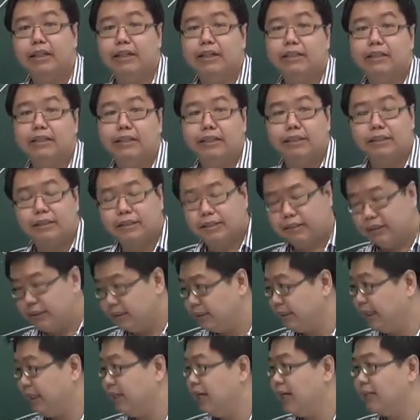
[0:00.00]
The
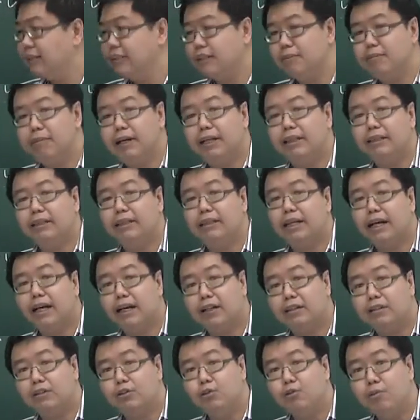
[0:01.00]
second and third method
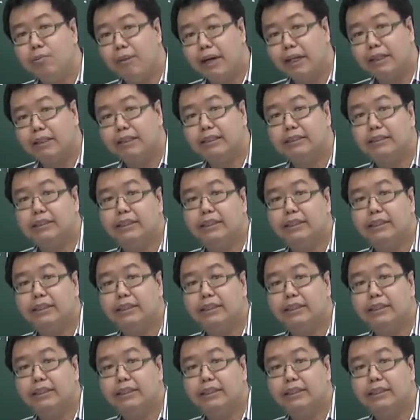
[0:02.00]
are two methods